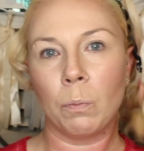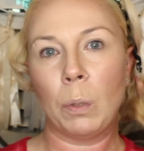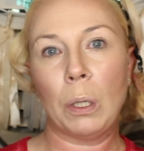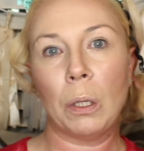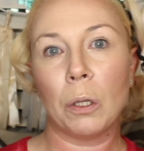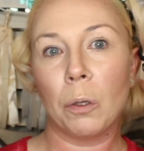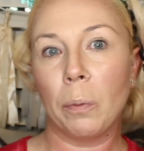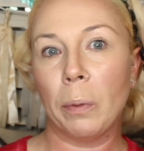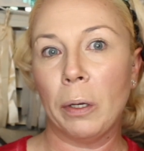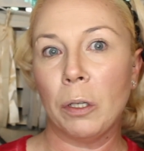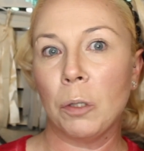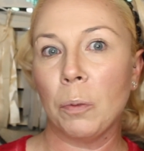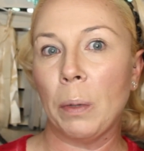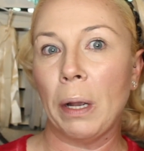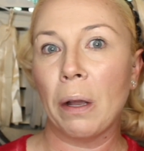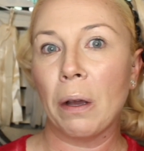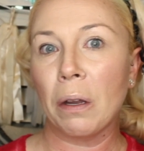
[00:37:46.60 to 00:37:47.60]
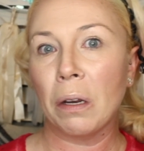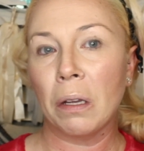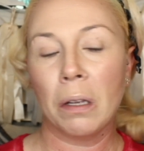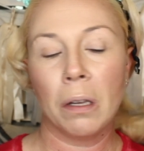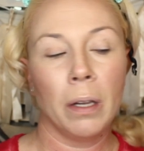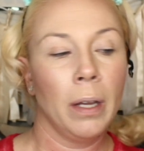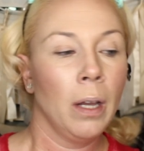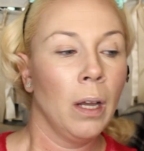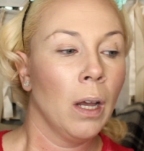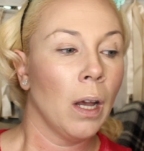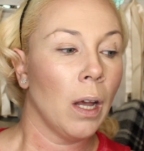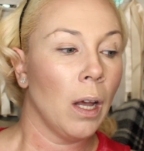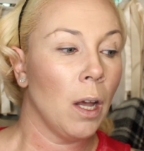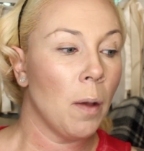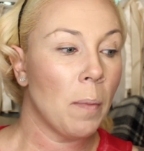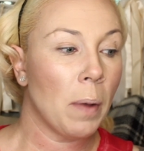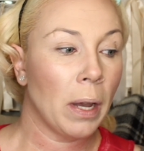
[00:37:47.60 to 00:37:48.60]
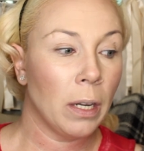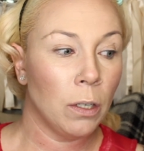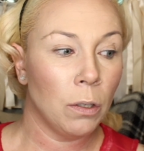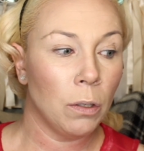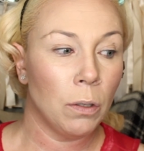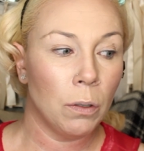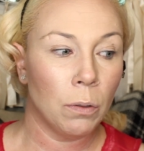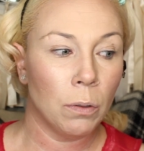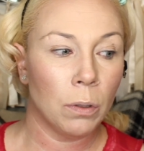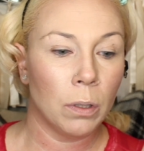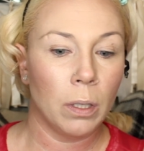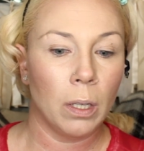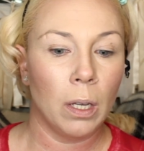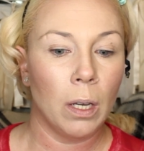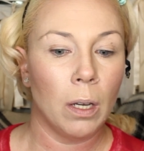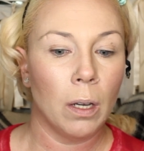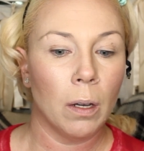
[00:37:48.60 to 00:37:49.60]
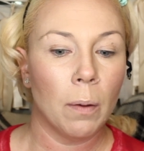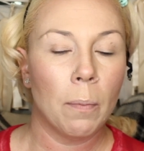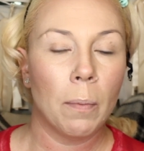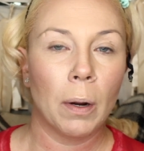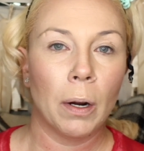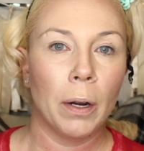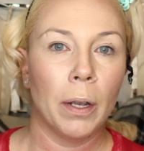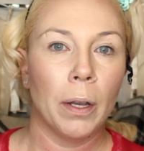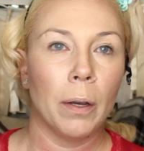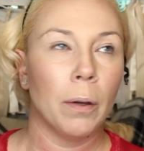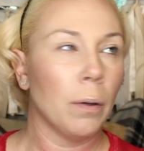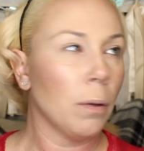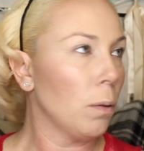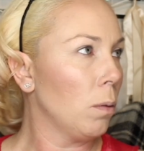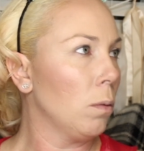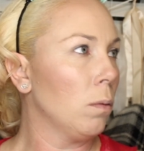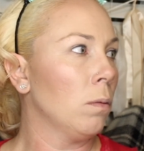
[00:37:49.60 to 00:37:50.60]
Put a little bit of spray on it. I do use the Mario,